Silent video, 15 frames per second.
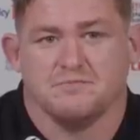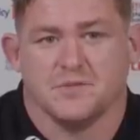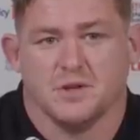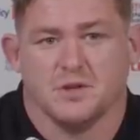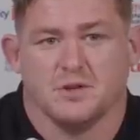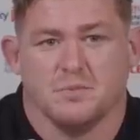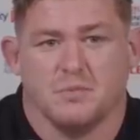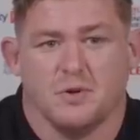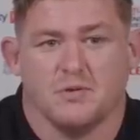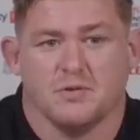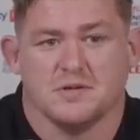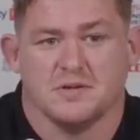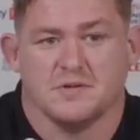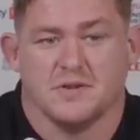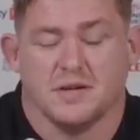you know the
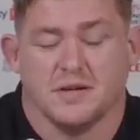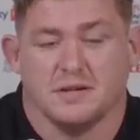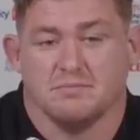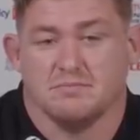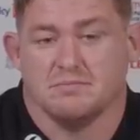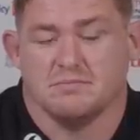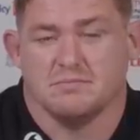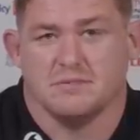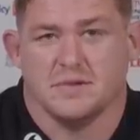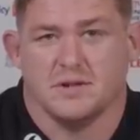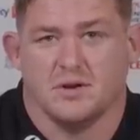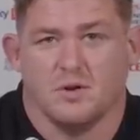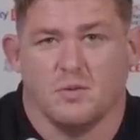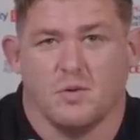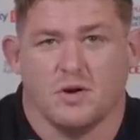bones of a
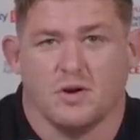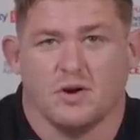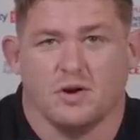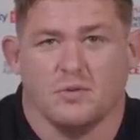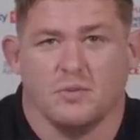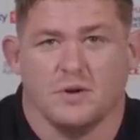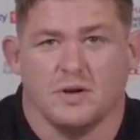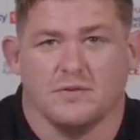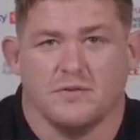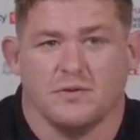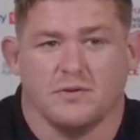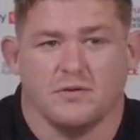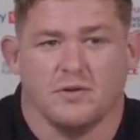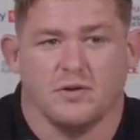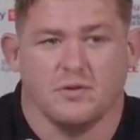you know a World Cup in
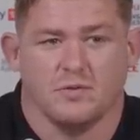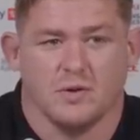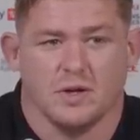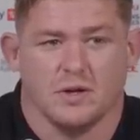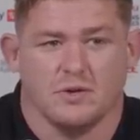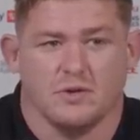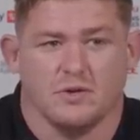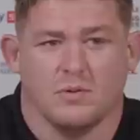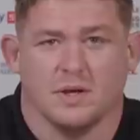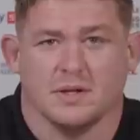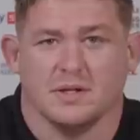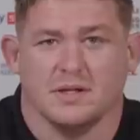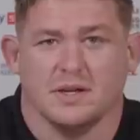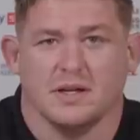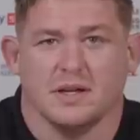front row, and we all know
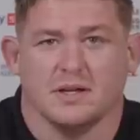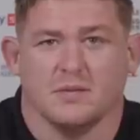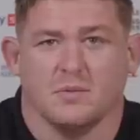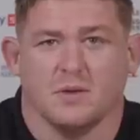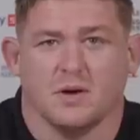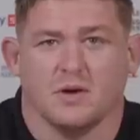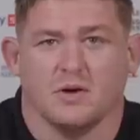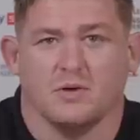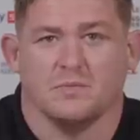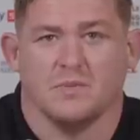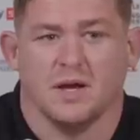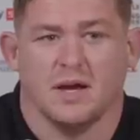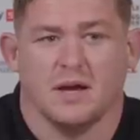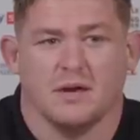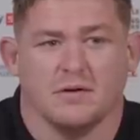what they did at the World
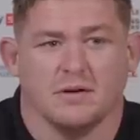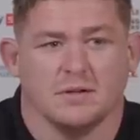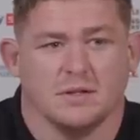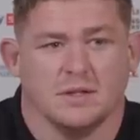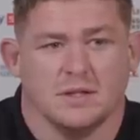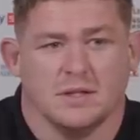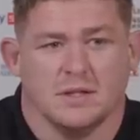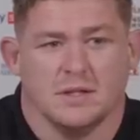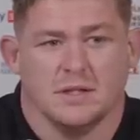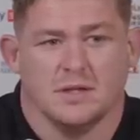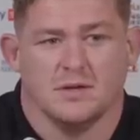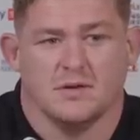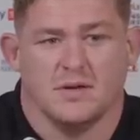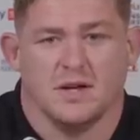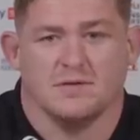Cup there, and
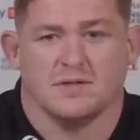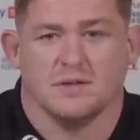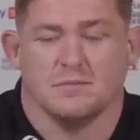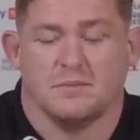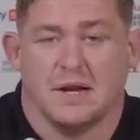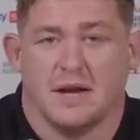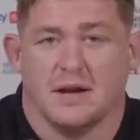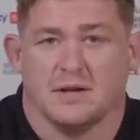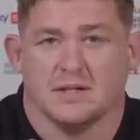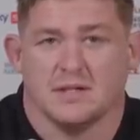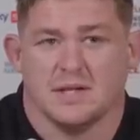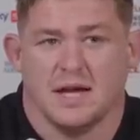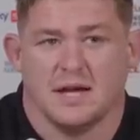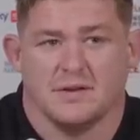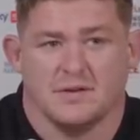you know they've some
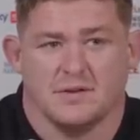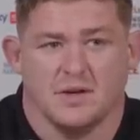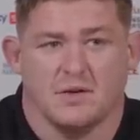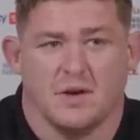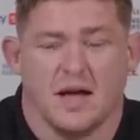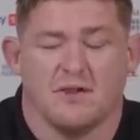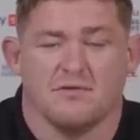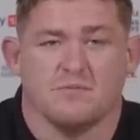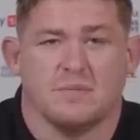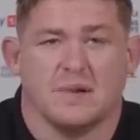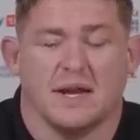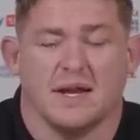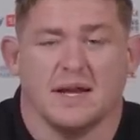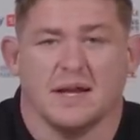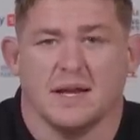players that you know haven't
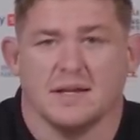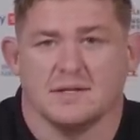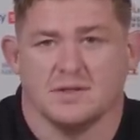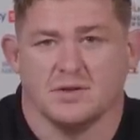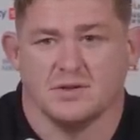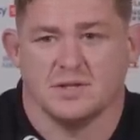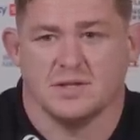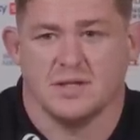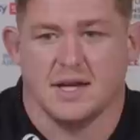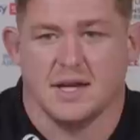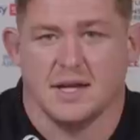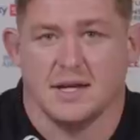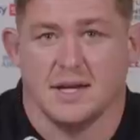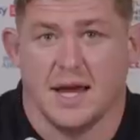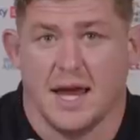played against us in
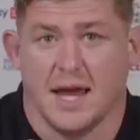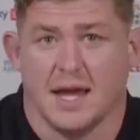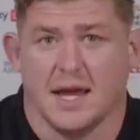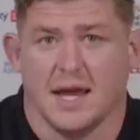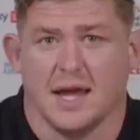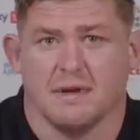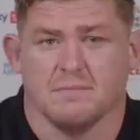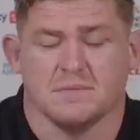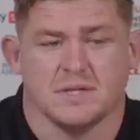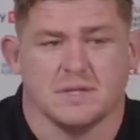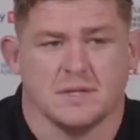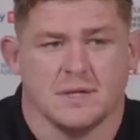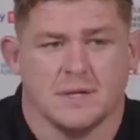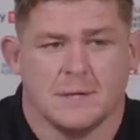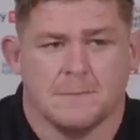the in the A
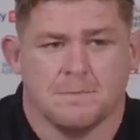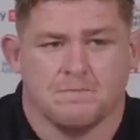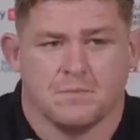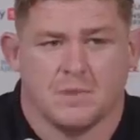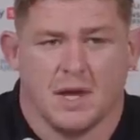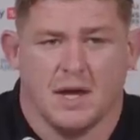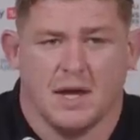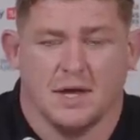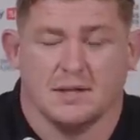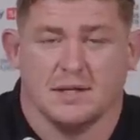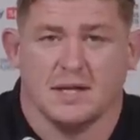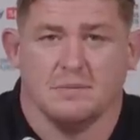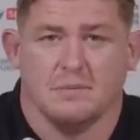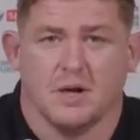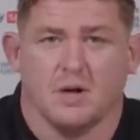games, and
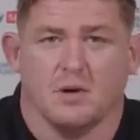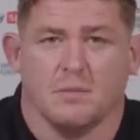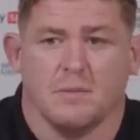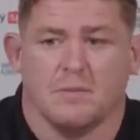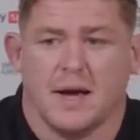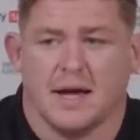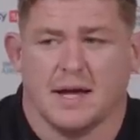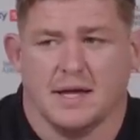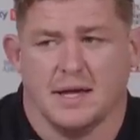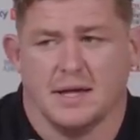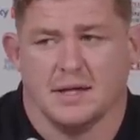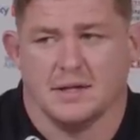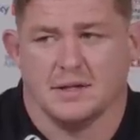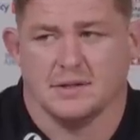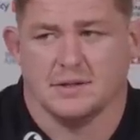that'll be coming back
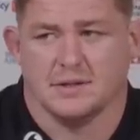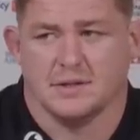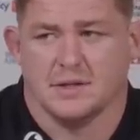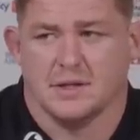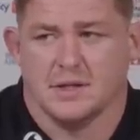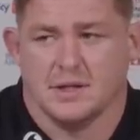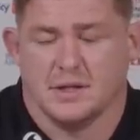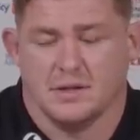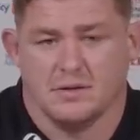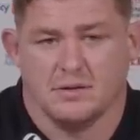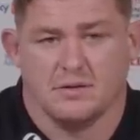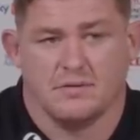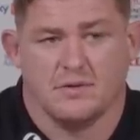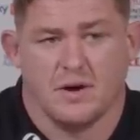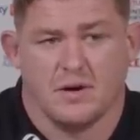in, and you know
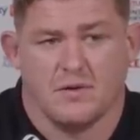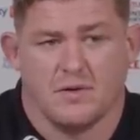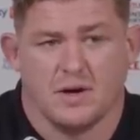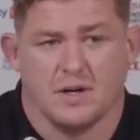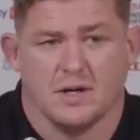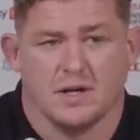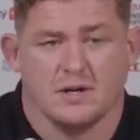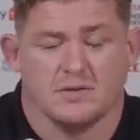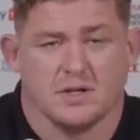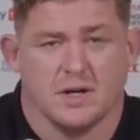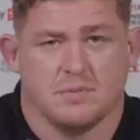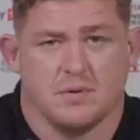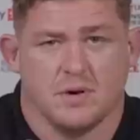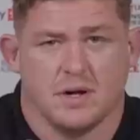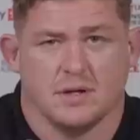they're very very dangerous
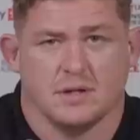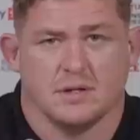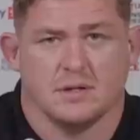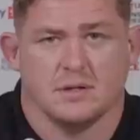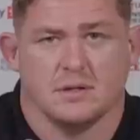operators.